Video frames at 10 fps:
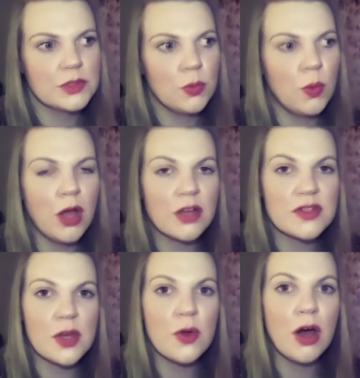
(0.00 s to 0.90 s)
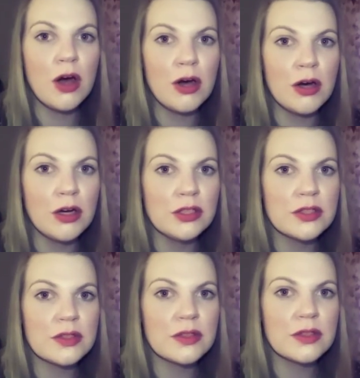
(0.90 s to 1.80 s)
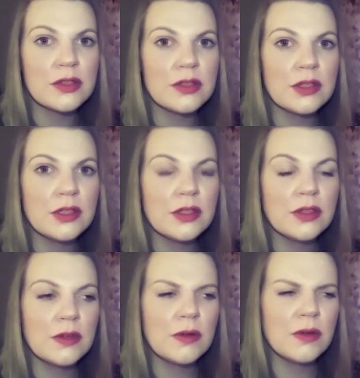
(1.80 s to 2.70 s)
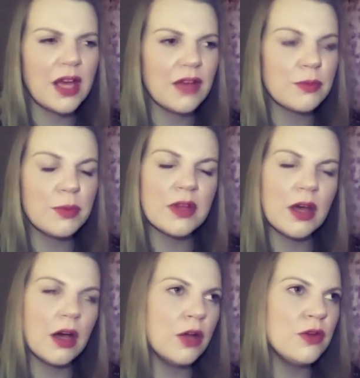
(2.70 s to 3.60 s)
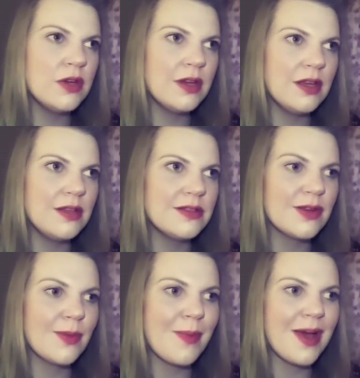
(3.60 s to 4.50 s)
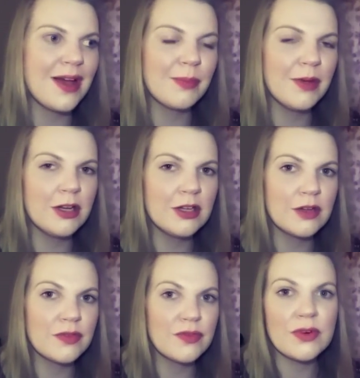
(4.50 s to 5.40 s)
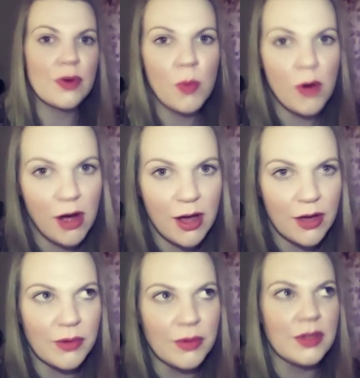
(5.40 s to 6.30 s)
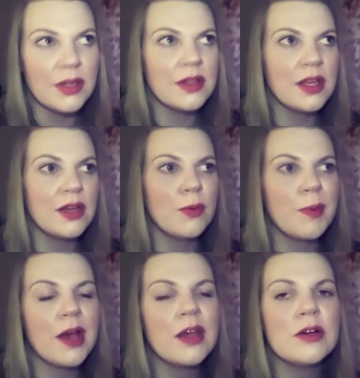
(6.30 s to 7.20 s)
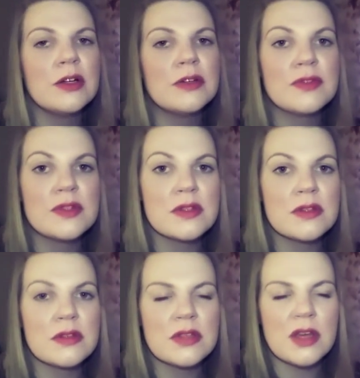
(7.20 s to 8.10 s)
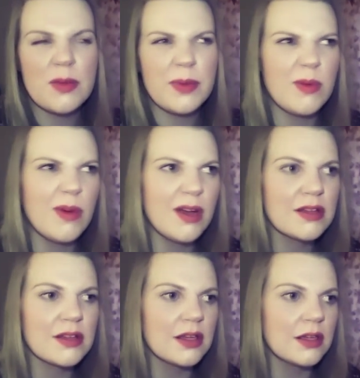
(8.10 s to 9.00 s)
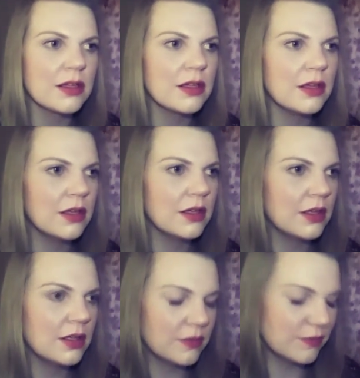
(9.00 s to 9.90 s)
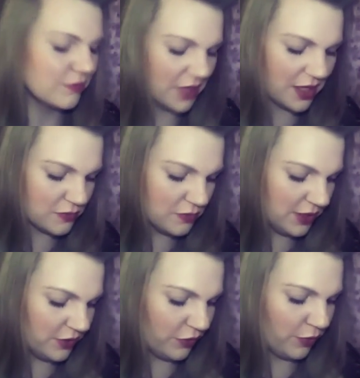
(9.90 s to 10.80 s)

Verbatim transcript: work so hard or they have to put their own needs on a back burner for a while and then it will pay off and so it'll be worth it. It's really not